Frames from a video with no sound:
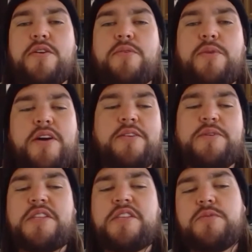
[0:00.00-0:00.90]

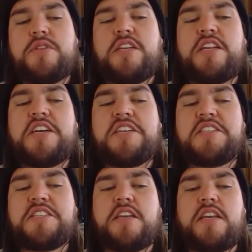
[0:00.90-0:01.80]
What this really does
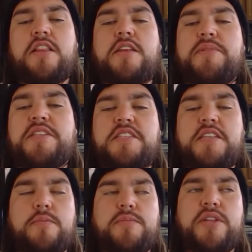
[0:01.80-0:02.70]
is it limits
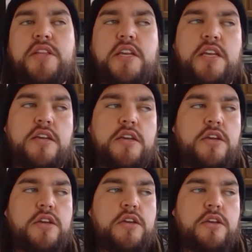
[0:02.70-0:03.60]
the ability
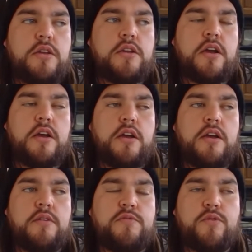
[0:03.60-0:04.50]

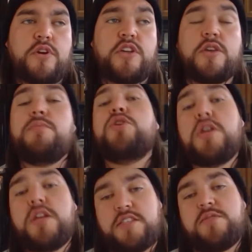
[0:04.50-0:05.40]
for
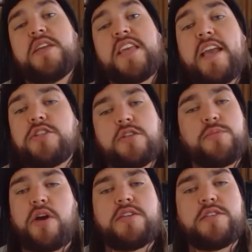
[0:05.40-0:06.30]
communities to engage in the
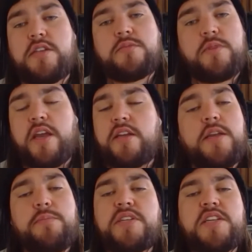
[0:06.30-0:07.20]
process, right?
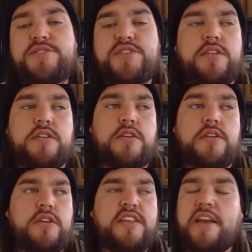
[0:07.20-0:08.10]
NEPA doesn't
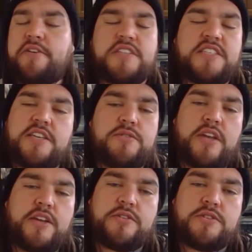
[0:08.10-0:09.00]
guarantee you
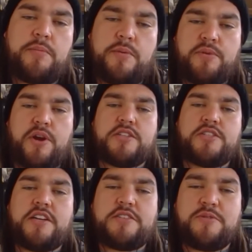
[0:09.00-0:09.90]
that you'll stop a
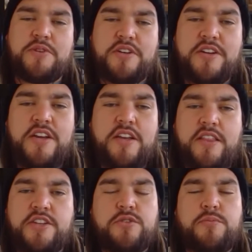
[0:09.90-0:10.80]
project or
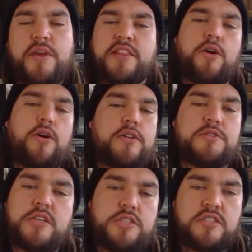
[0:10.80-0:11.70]
that you'll make the
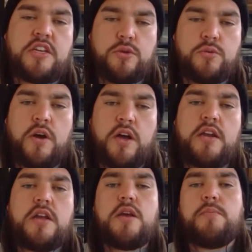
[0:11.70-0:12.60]
alterations that you want,
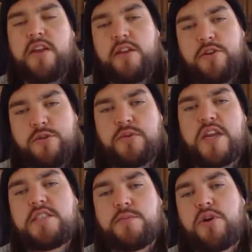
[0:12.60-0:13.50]
but it
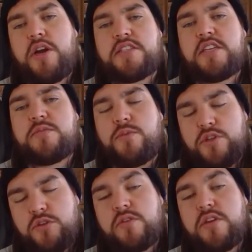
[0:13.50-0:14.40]
creates a process where
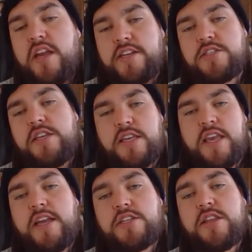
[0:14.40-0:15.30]
you can actually
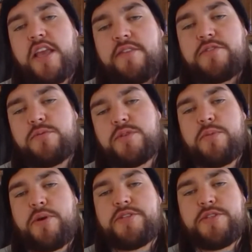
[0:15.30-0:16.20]
engage and they have to
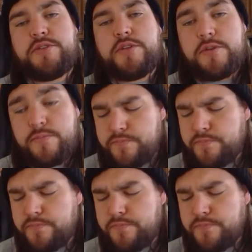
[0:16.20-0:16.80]
respond to you.